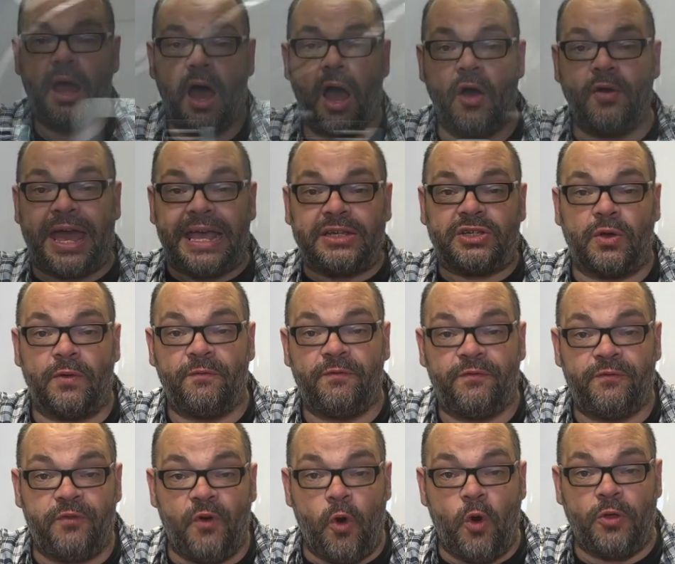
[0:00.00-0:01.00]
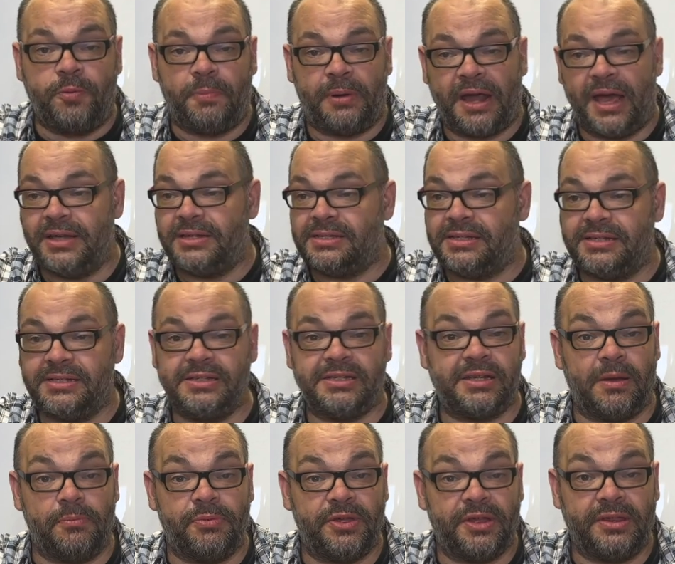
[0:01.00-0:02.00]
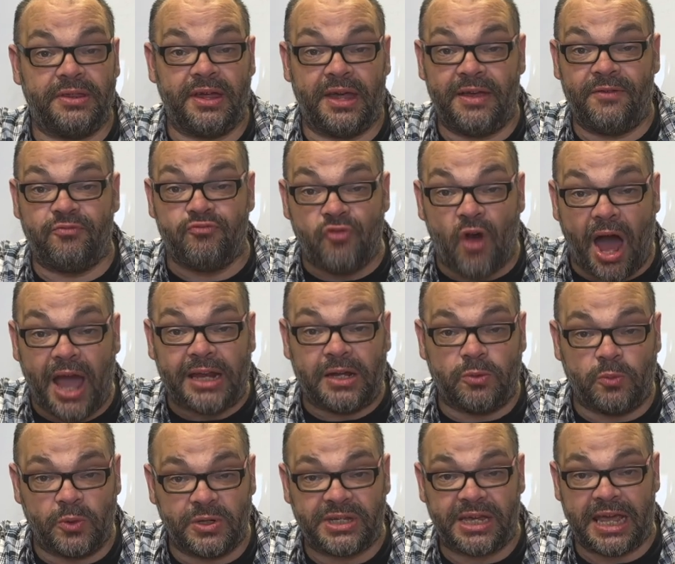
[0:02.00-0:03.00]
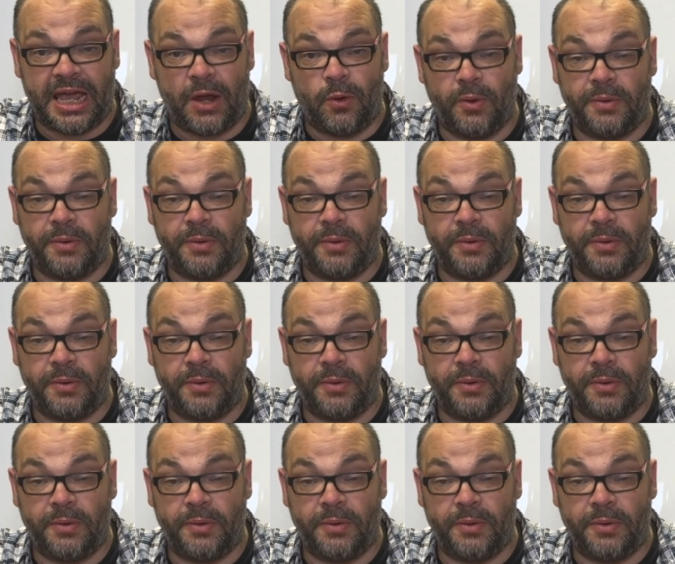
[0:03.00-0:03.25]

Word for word: Okay, so in fourth place, this is something that if Ryland was here,